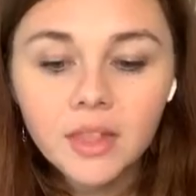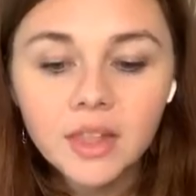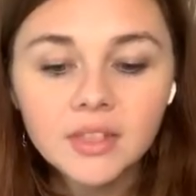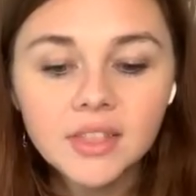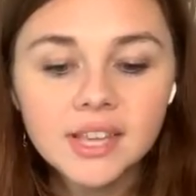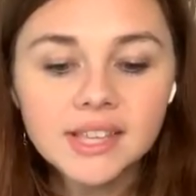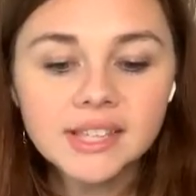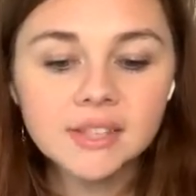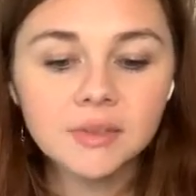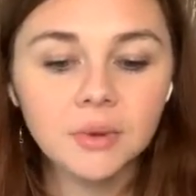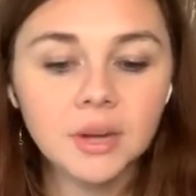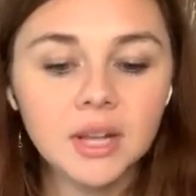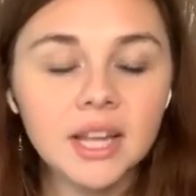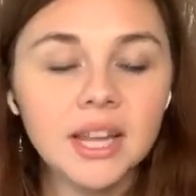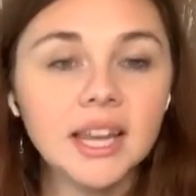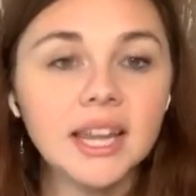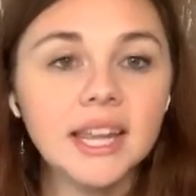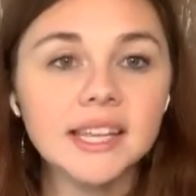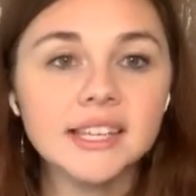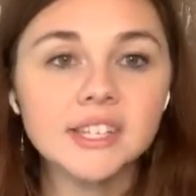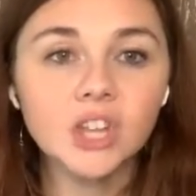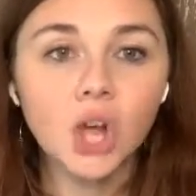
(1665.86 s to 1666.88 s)
This
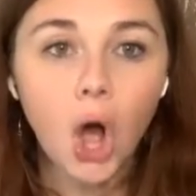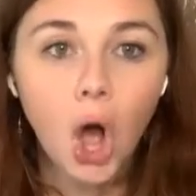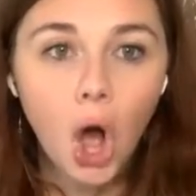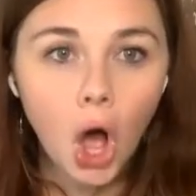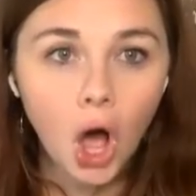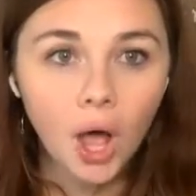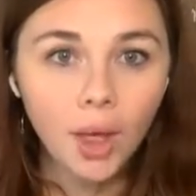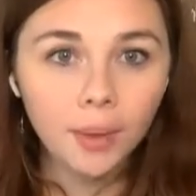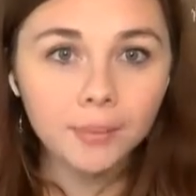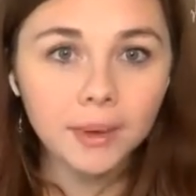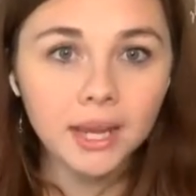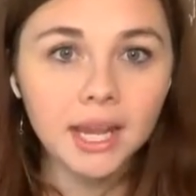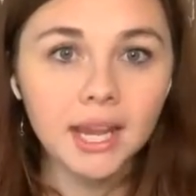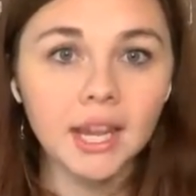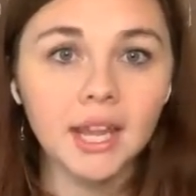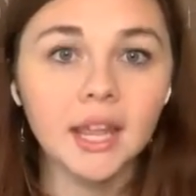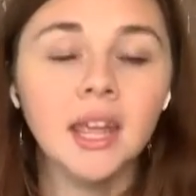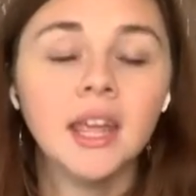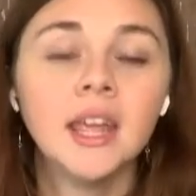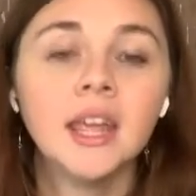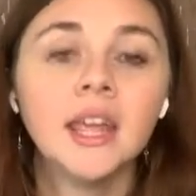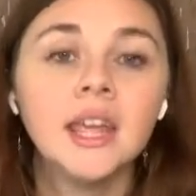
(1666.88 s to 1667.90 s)
one is
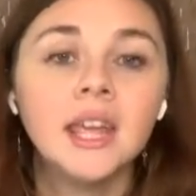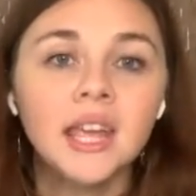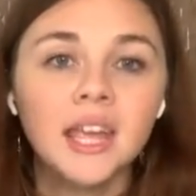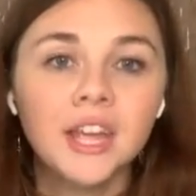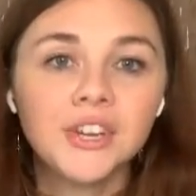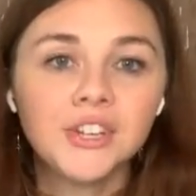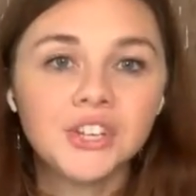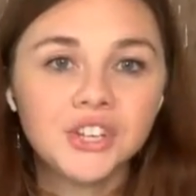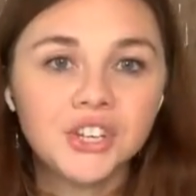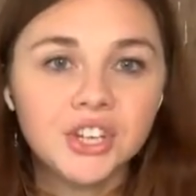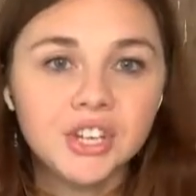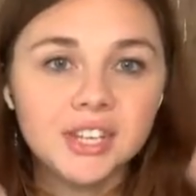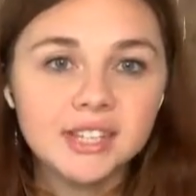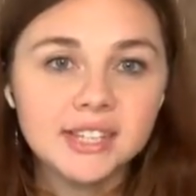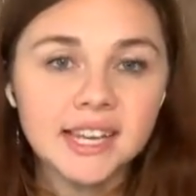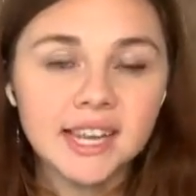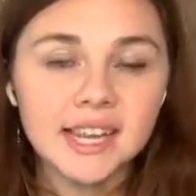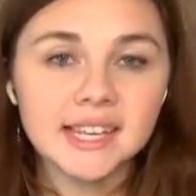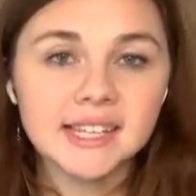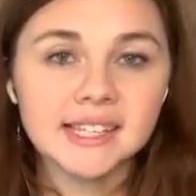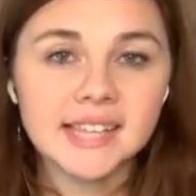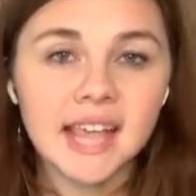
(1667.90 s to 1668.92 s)
calming. It's
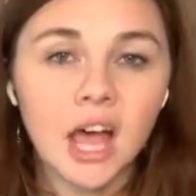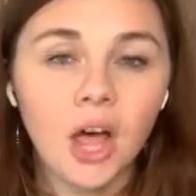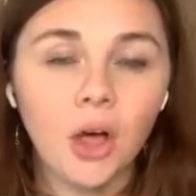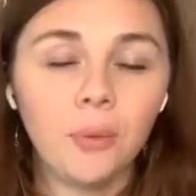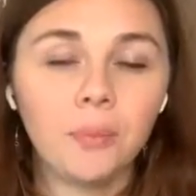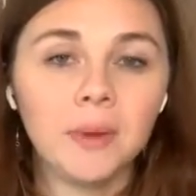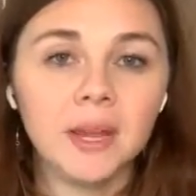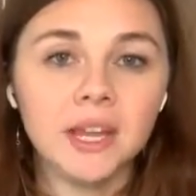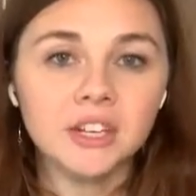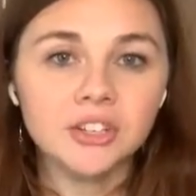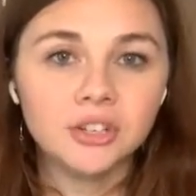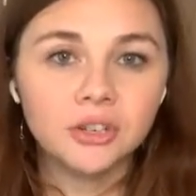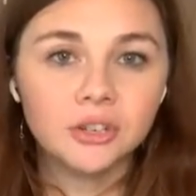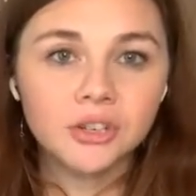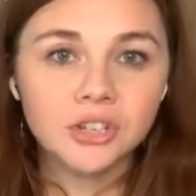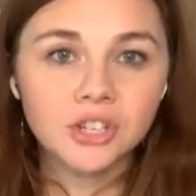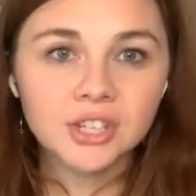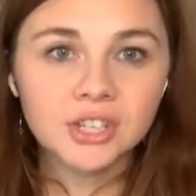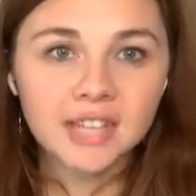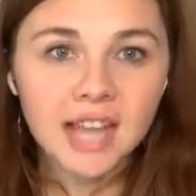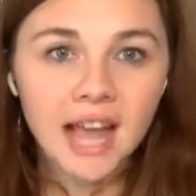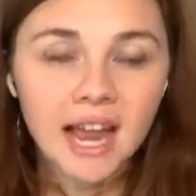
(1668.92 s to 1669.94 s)
helping to
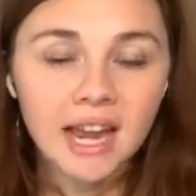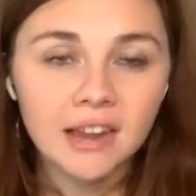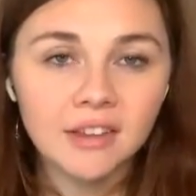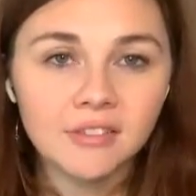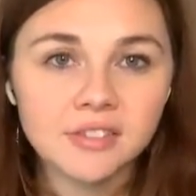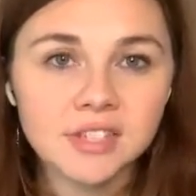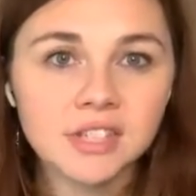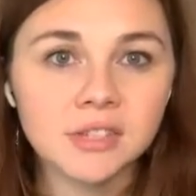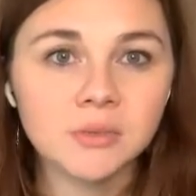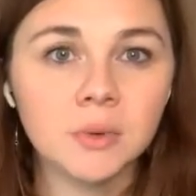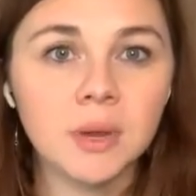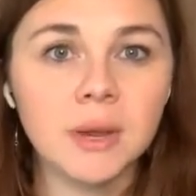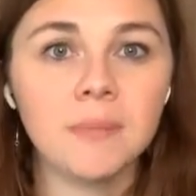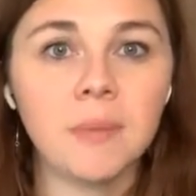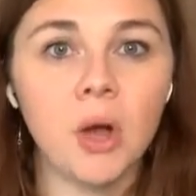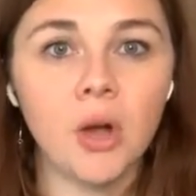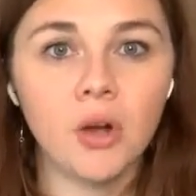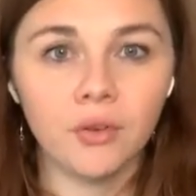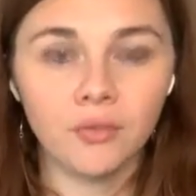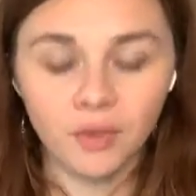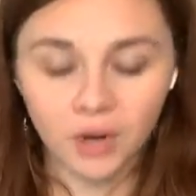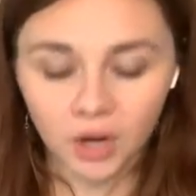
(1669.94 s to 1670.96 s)
just kind of sweep
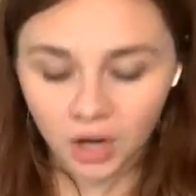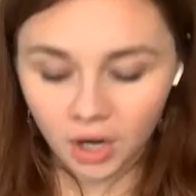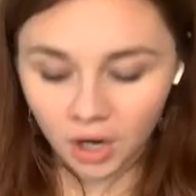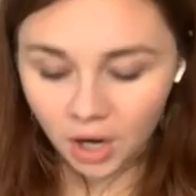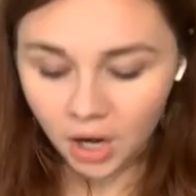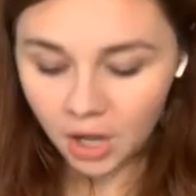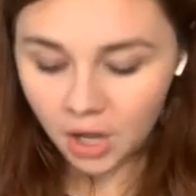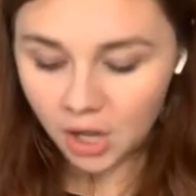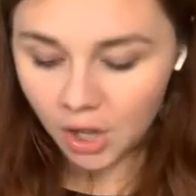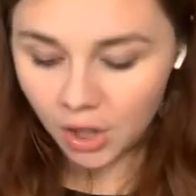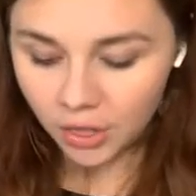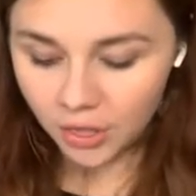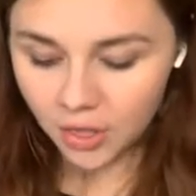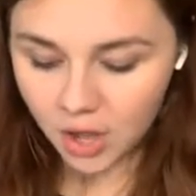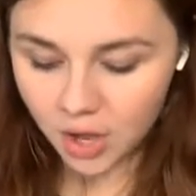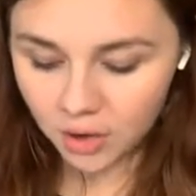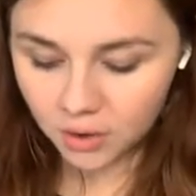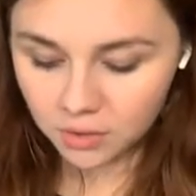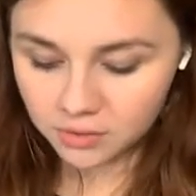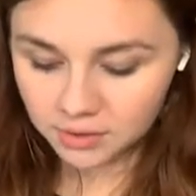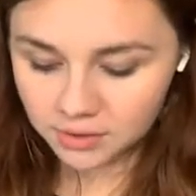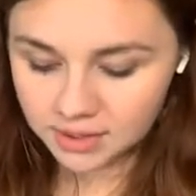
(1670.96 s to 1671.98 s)
over
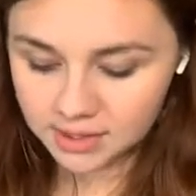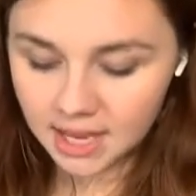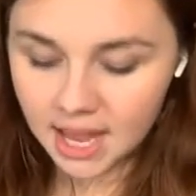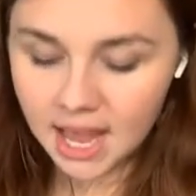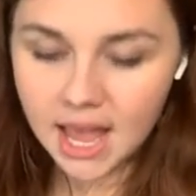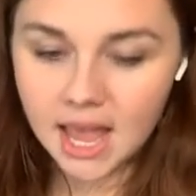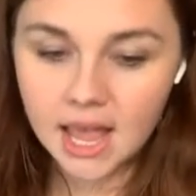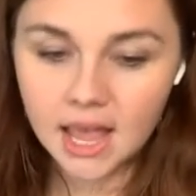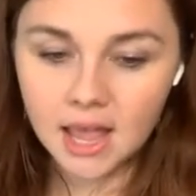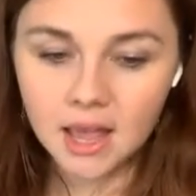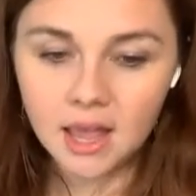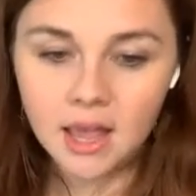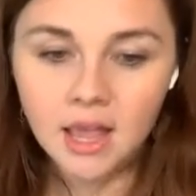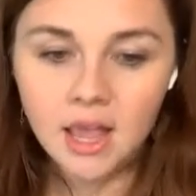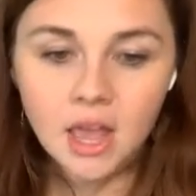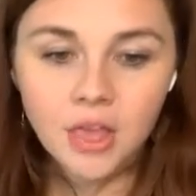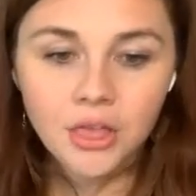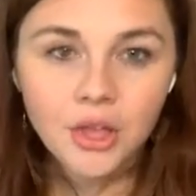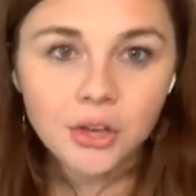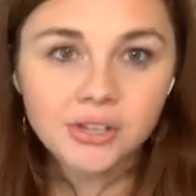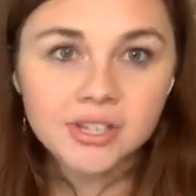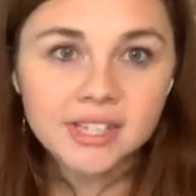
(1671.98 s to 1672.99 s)
those
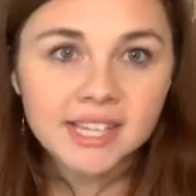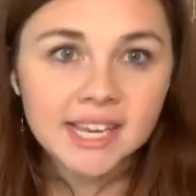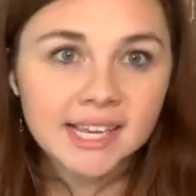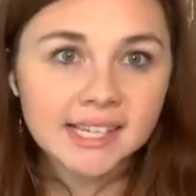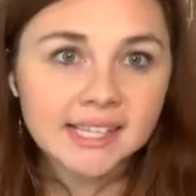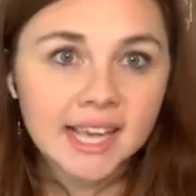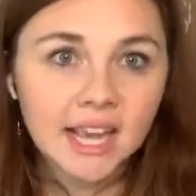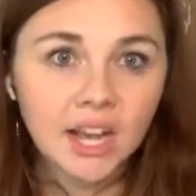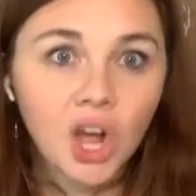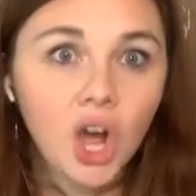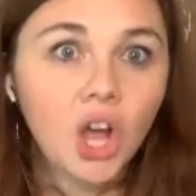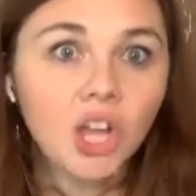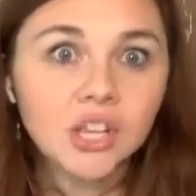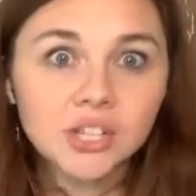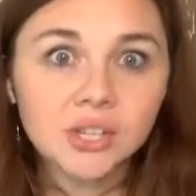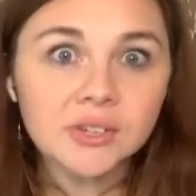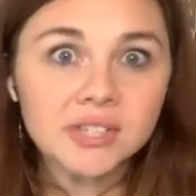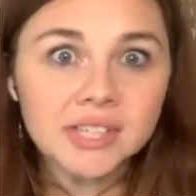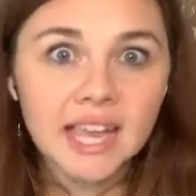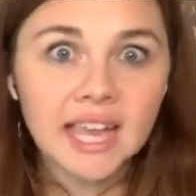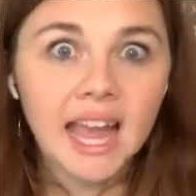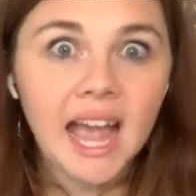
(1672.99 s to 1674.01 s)
things that cause
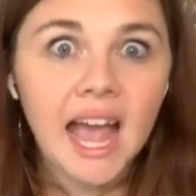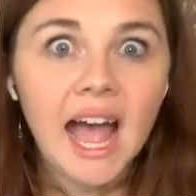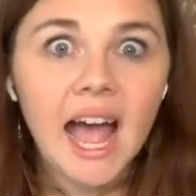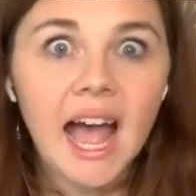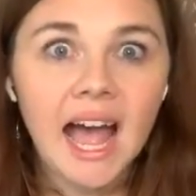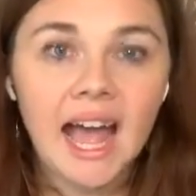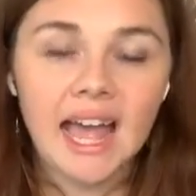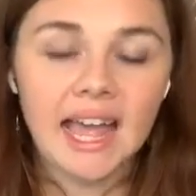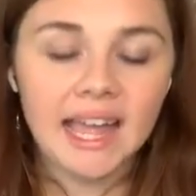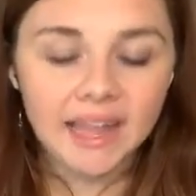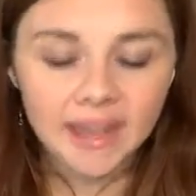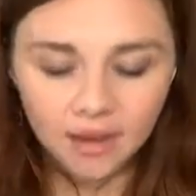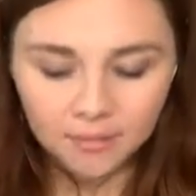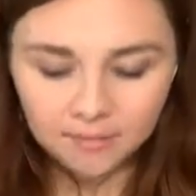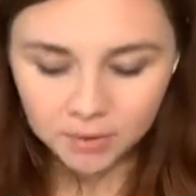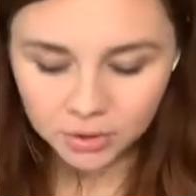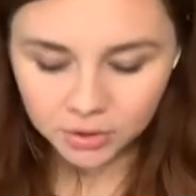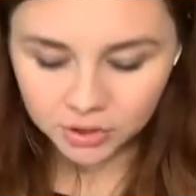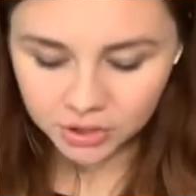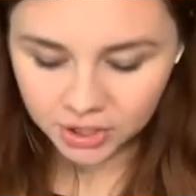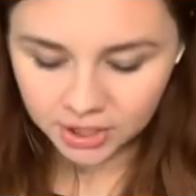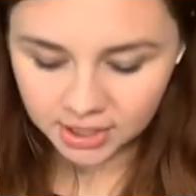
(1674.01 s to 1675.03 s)
those like high
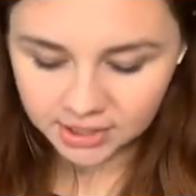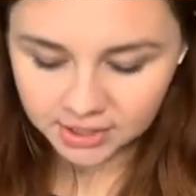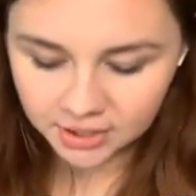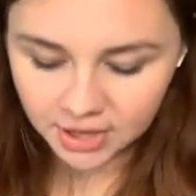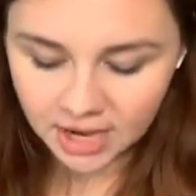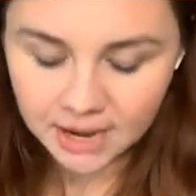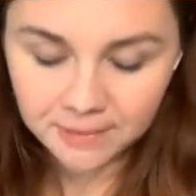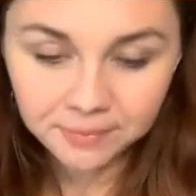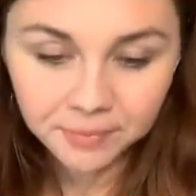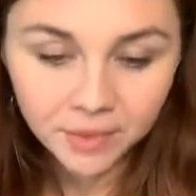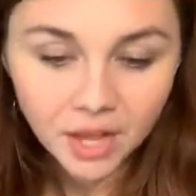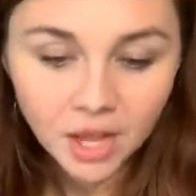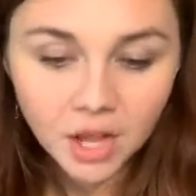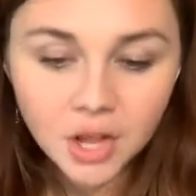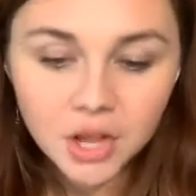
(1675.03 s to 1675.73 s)
emotions, right?